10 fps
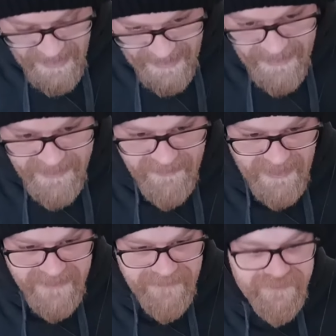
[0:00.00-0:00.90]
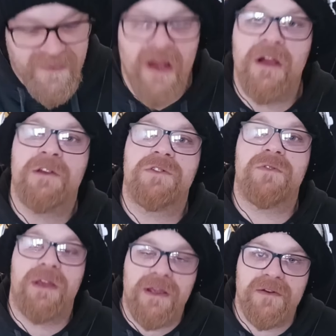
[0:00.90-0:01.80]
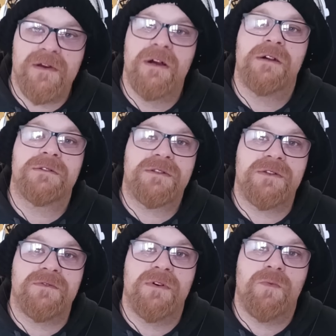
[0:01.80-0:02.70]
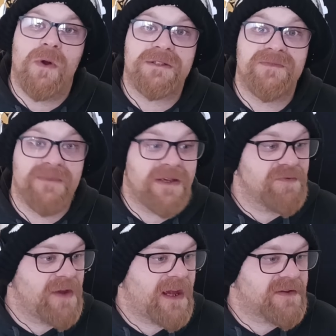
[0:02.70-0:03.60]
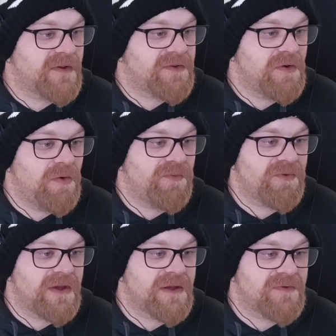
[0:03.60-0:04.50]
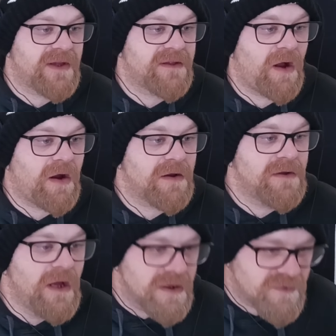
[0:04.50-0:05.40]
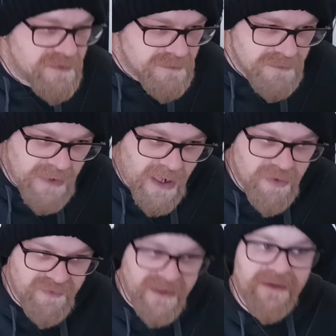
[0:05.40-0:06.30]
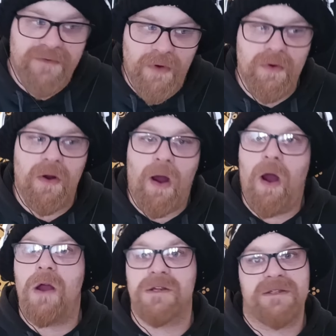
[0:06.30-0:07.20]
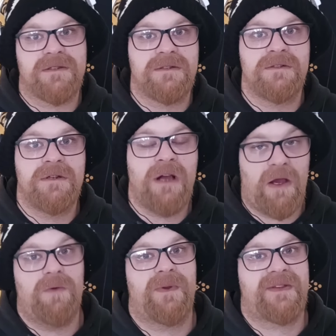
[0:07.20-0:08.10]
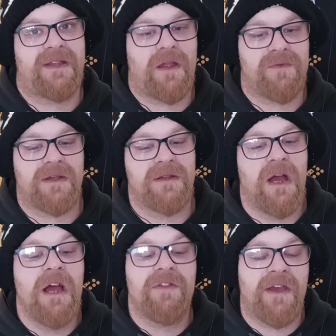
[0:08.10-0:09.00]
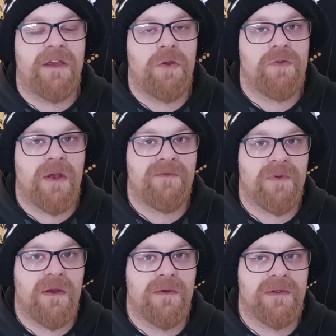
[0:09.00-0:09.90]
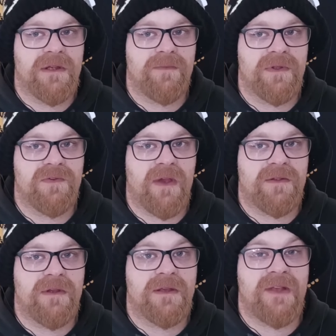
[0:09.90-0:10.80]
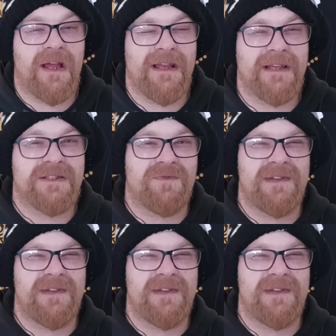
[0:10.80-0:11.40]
Anyway, you're here to watch me react to Home Free. Great art. How great, though, art. I hope I said that right. Thank you, Joanne, for uh, telling me to react to this, and let's